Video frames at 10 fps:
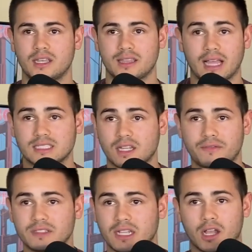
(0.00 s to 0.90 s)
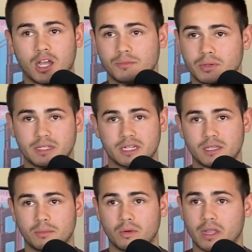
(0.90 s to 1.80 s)
that stuff is like
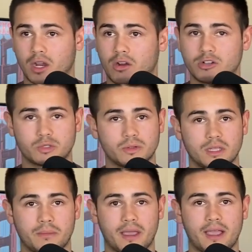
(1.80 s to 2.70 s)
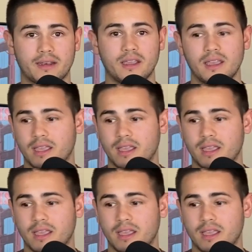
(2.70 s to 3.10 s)
unpredictable. It hurts really bad.